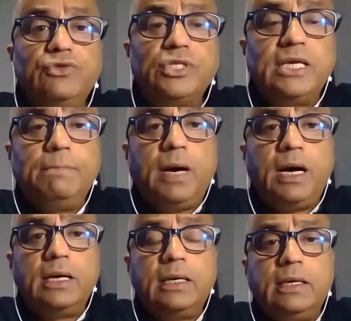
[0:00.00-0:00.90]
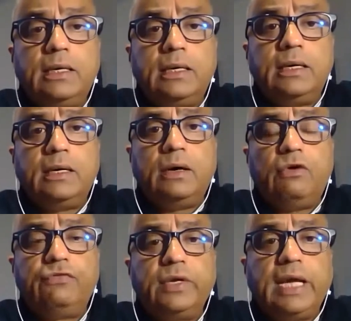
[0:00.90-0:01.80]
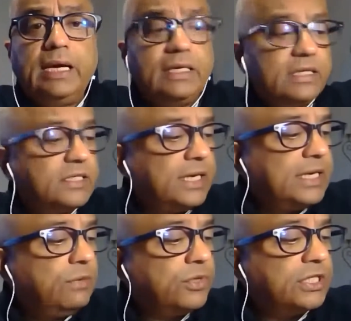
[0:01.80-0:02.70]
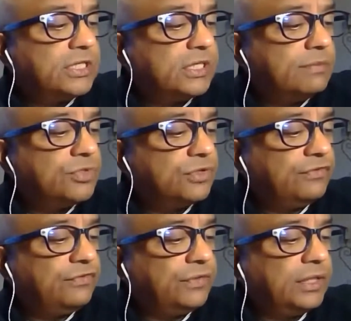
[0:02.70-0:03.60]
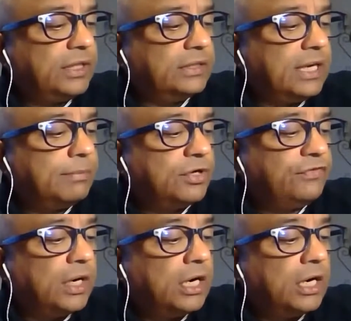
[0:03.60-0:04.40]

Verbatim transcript: interesting part uh, of the Kantar study was in terms of uh, the number of